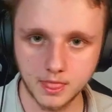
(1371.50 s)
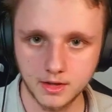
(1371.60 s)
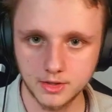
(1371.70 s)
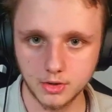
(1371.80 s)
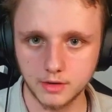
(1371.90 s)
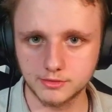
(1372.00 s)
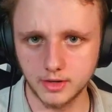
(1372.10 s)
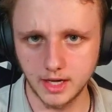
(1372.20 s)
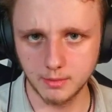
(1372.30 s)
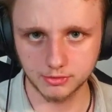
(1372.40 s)
you have to
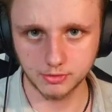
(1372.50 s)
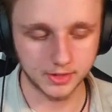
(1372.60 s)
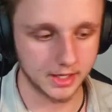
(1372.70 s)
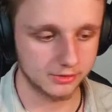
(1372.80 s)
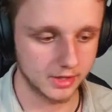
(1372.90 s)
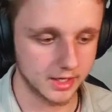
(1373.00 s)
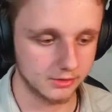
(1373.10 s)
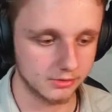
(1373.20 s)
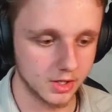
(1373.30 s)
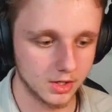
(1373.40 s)
enable something in the settings.
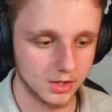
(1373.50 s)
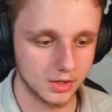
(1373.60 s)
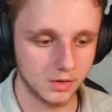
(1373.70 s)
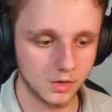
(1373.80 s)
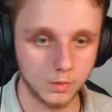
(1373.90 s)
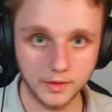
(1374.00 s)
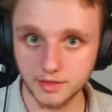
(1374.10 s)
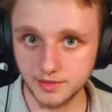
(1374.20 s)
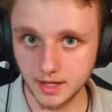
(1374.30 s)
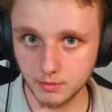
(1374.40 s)
One
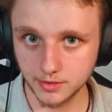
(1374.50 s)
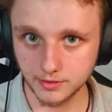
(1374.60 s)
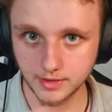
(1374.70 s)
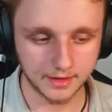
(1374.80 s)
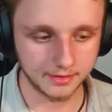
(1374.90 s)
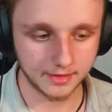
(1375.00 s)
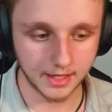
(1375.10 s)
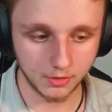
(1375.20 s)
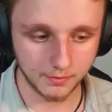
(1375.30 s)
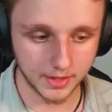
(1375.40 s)
thing I want to add
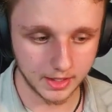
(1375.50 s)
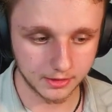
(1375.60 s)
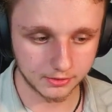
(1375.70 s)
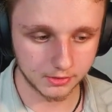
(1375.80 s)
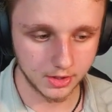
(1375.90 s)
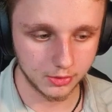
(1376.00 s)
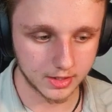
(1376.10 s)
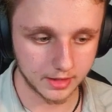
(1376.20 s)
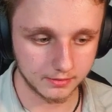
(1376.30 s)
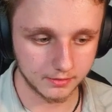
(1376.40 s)
now is you
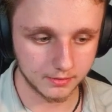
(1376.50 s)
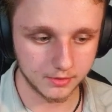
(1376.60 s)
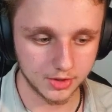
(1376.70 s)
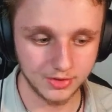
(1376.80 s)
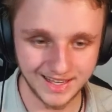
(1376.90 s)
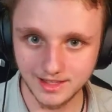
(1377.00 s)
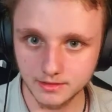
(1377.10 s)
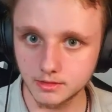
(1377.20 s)
need